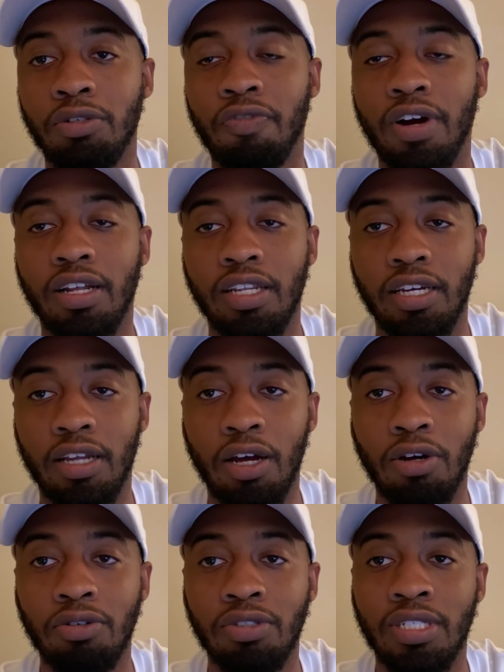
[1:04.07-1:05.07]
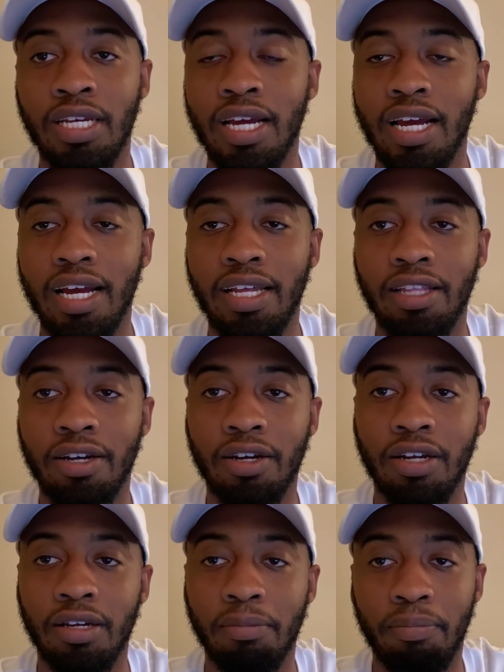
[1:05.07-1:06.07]
finally close. And they're
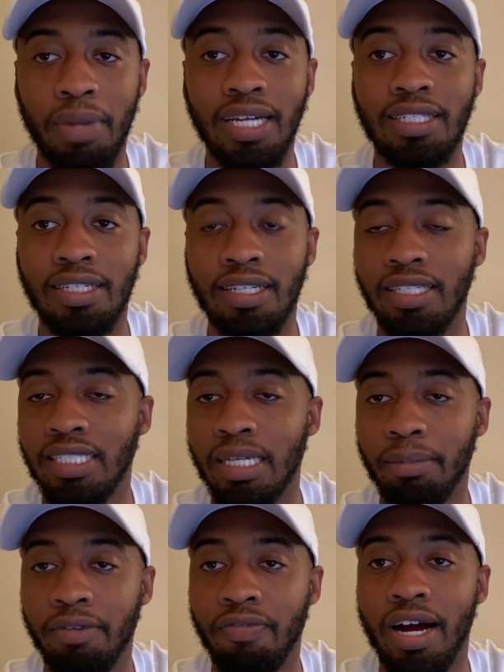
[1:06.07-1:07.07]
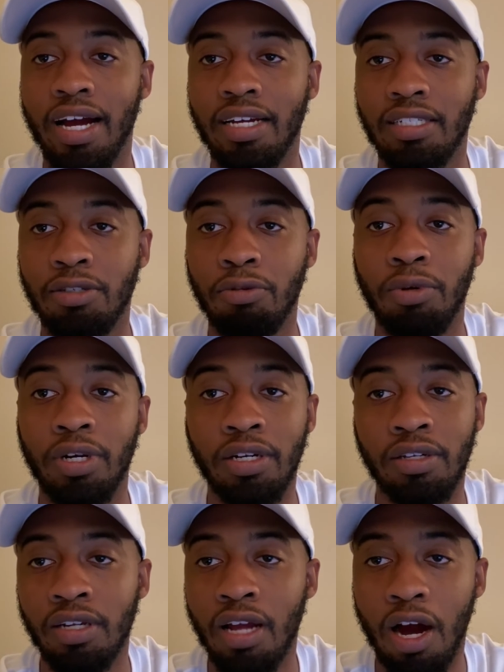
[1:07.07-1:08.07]
gonna basically simplify it to
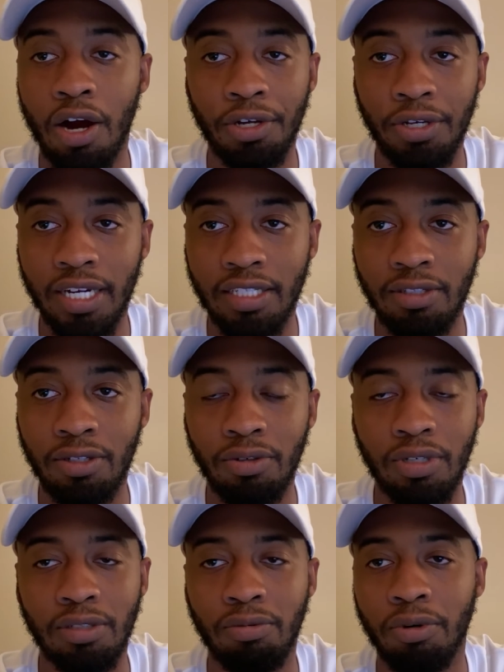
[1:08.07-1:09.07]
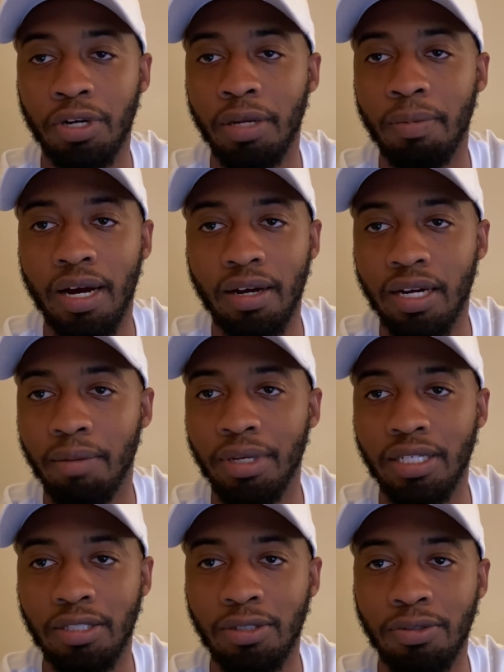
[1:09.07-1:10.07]
where all you have to do is worry about
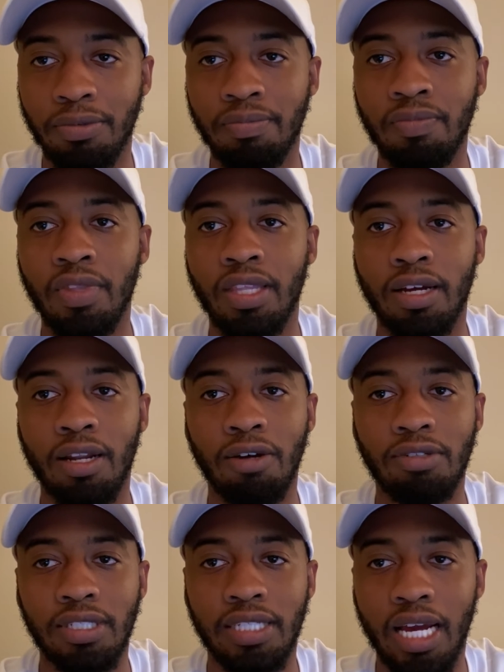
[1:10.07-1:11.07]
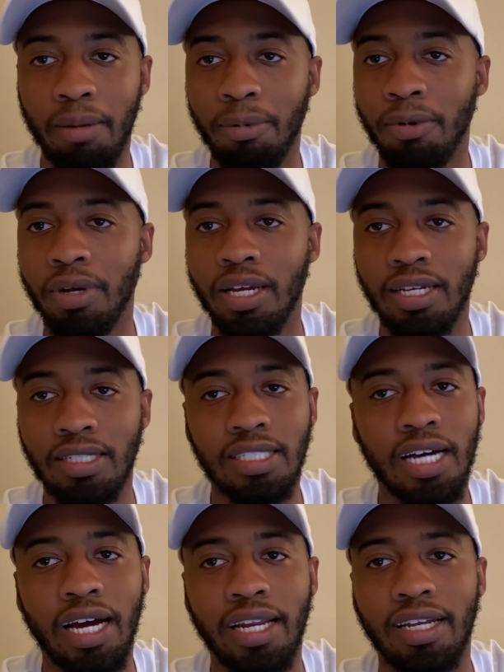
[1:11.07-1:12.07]
coming to the closing table and
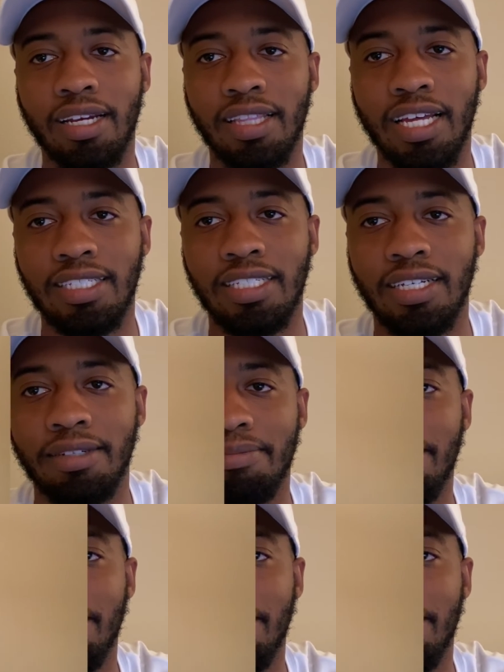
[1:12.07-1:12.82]
signing, and that's it.